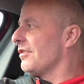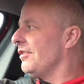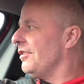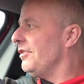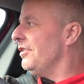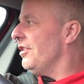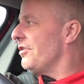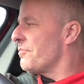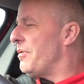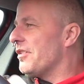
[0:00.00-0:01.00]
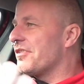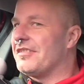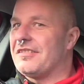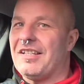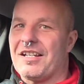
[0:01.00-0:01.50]
kind of like large
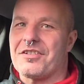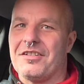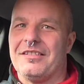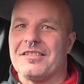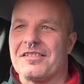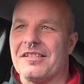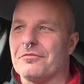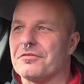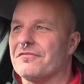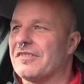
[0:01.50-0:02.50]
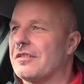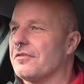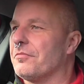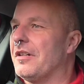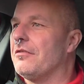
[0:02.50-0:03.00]
person detection in the seat or something
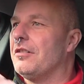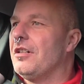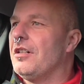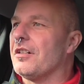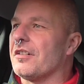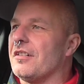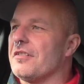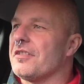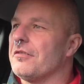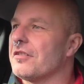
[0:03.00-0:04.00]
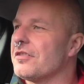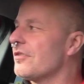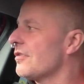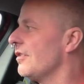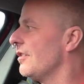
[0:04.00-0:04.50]
as well. I don't know, so I'm
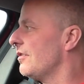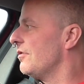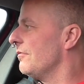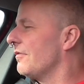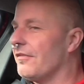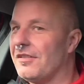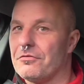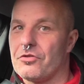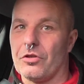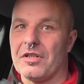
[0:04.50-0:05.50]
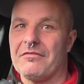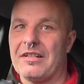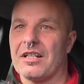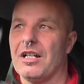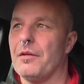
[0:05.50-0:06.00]
just gonna go a little jolly
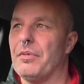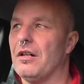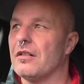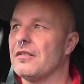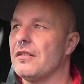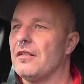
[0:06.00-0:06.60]
around the car park.